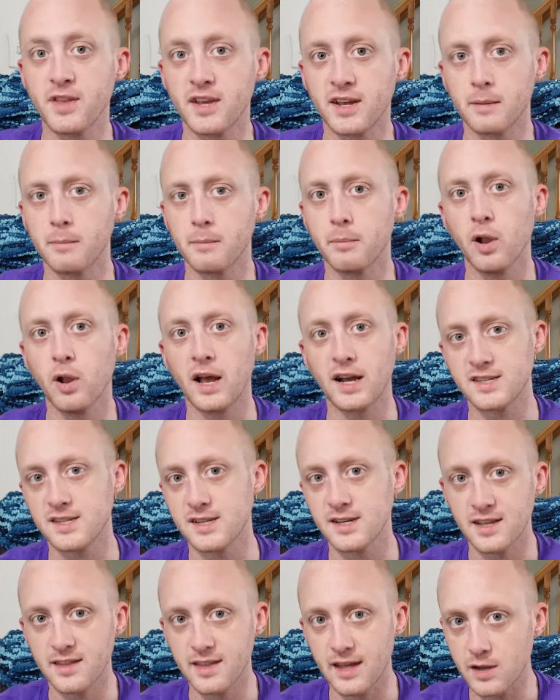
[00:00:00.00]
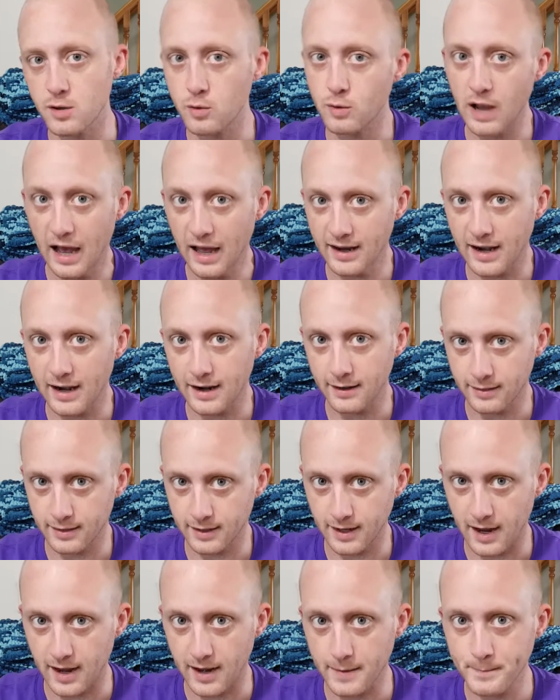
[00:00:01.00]
and complexity that you got out of the
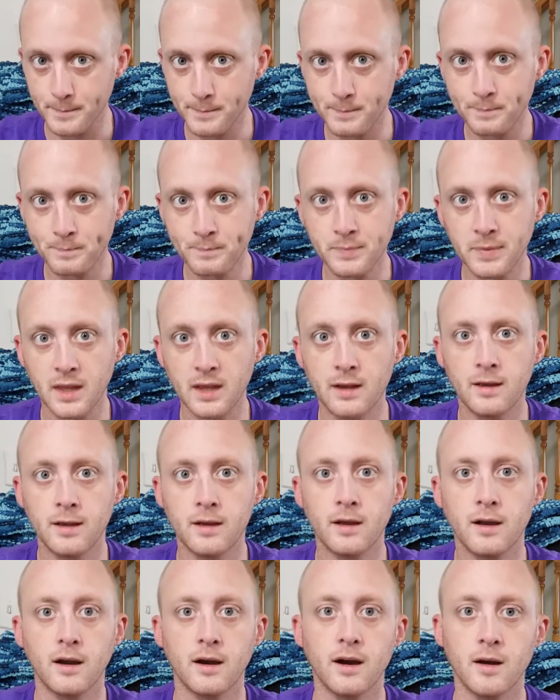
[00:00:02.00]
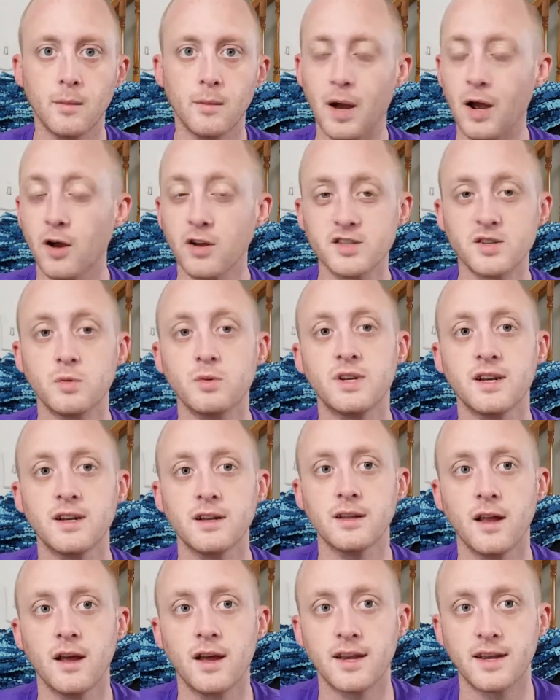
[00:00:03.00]
game. I also didn't
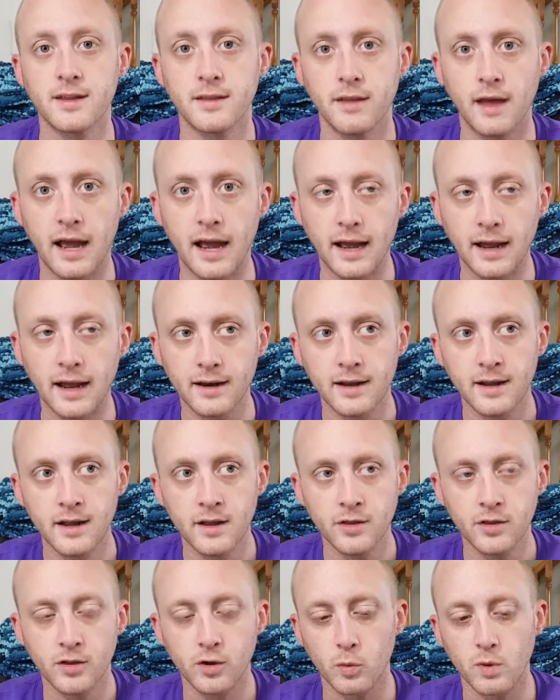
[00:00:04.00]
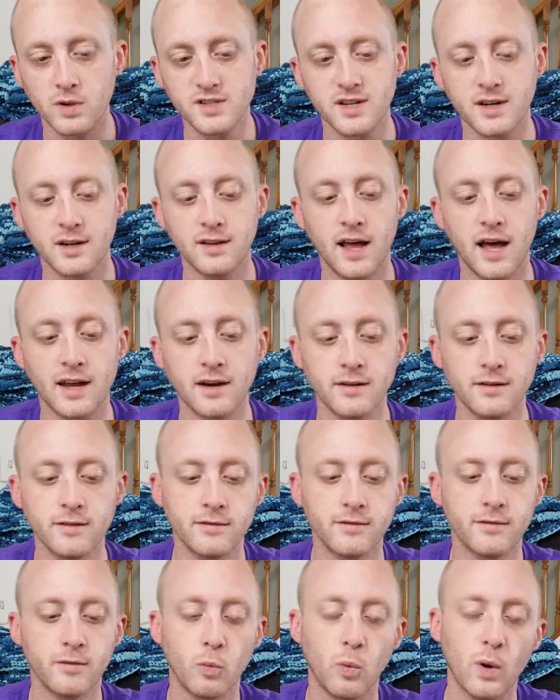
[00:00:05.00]
like that there wasn't a lot
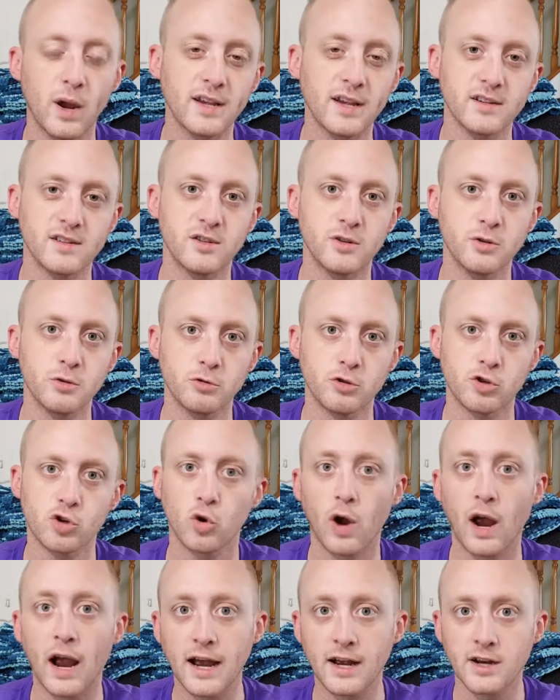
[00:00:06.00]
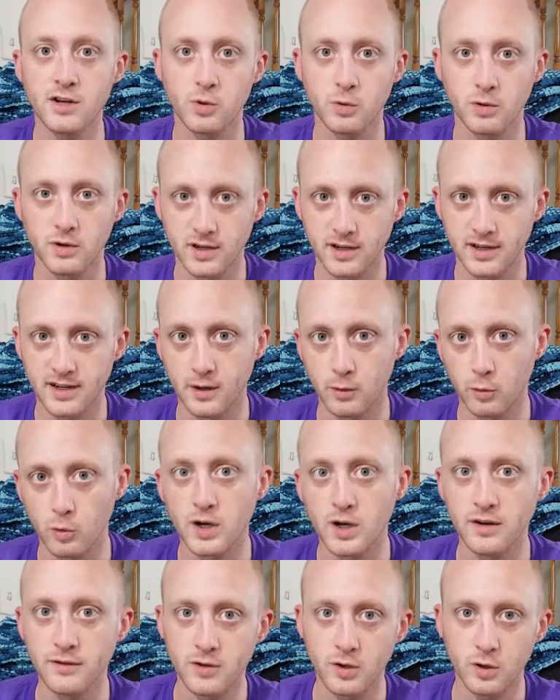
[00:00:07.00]
of ways to trash or to get
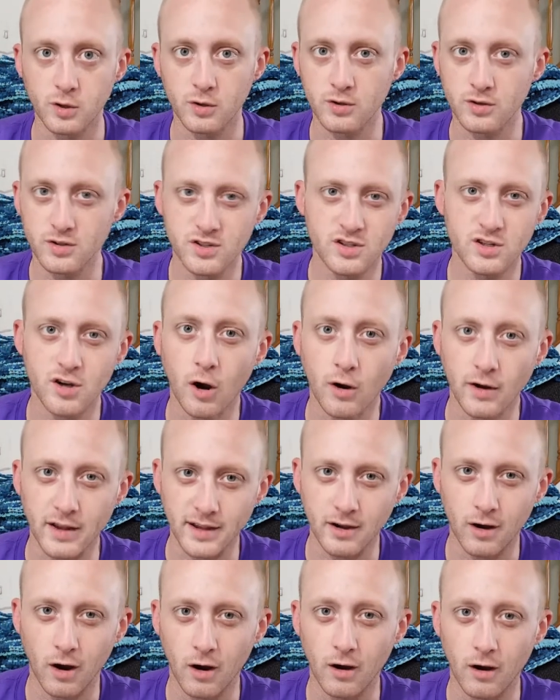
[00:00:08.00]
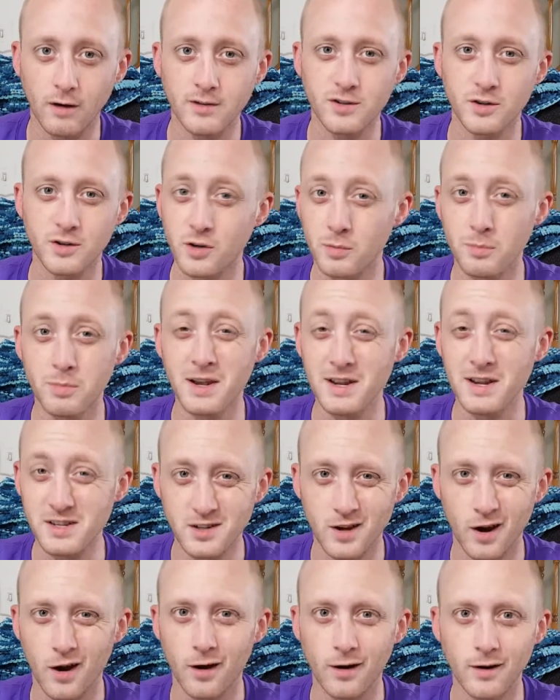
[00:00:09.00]
rid of your starting cards or your base
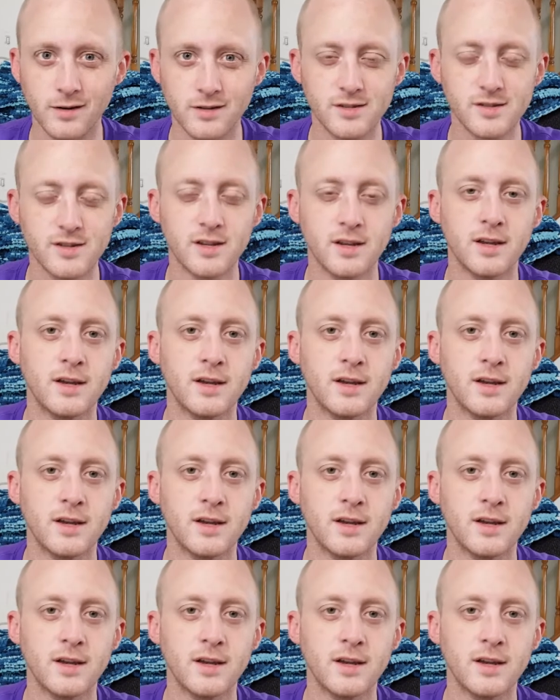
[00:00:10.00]
cards.